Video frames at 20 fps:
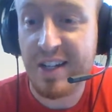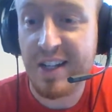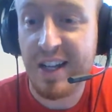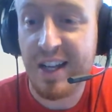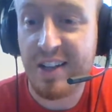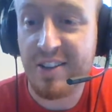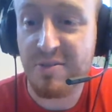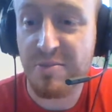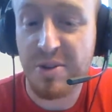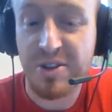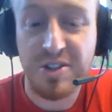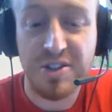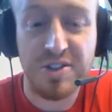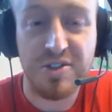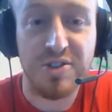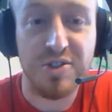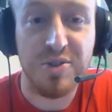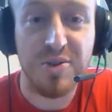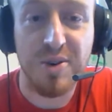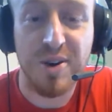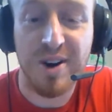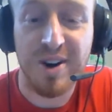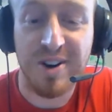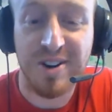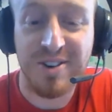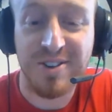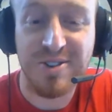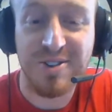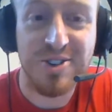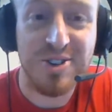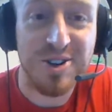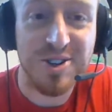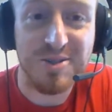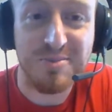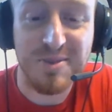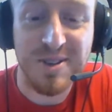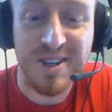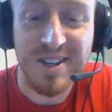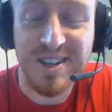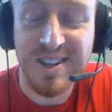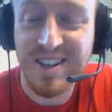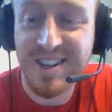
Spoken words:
as much as you are. Trust me.